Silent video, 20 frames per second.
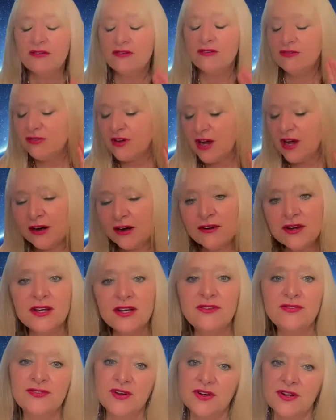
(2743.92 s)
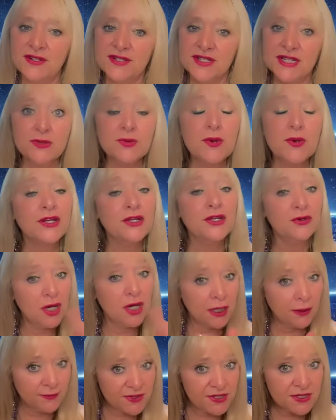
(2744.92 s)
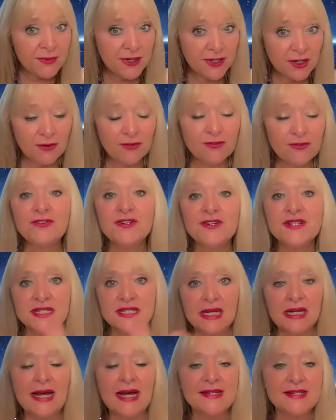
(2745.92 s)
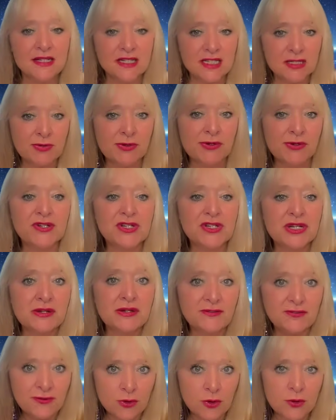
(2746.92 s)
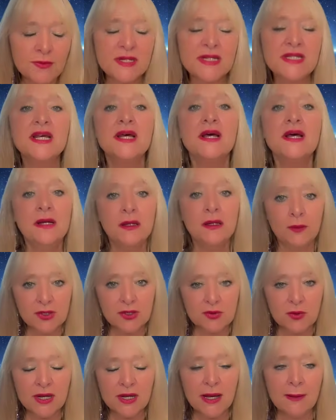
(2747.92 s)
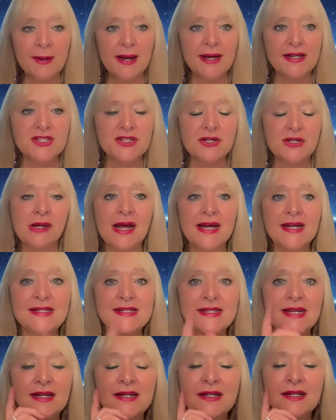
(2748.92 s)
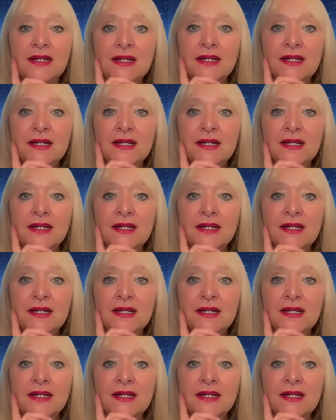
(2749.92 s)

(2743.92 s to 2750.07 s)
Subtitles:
very advanced. That's why you come to my conference, Galactic Spiritual Informers, which we'll get back to later.